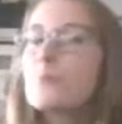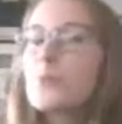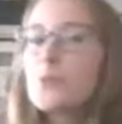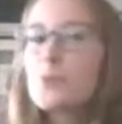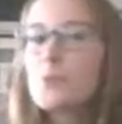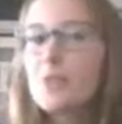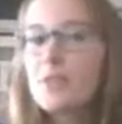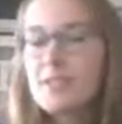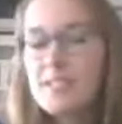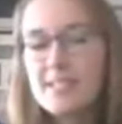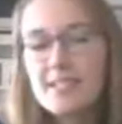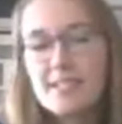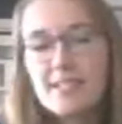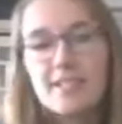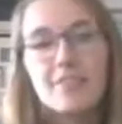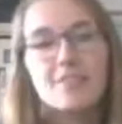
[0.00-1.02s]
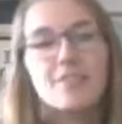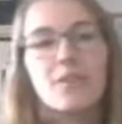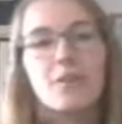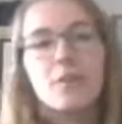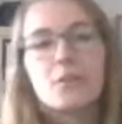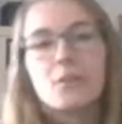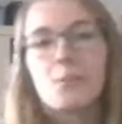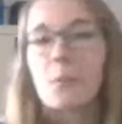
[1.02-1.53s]
Just gonna see if
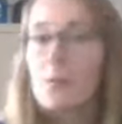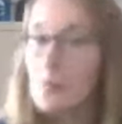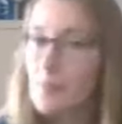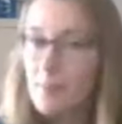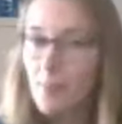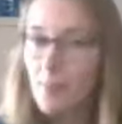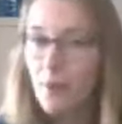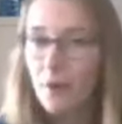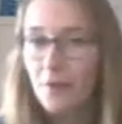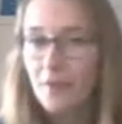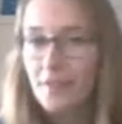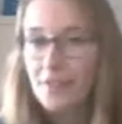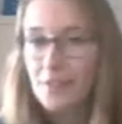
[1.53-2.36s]
some other people are going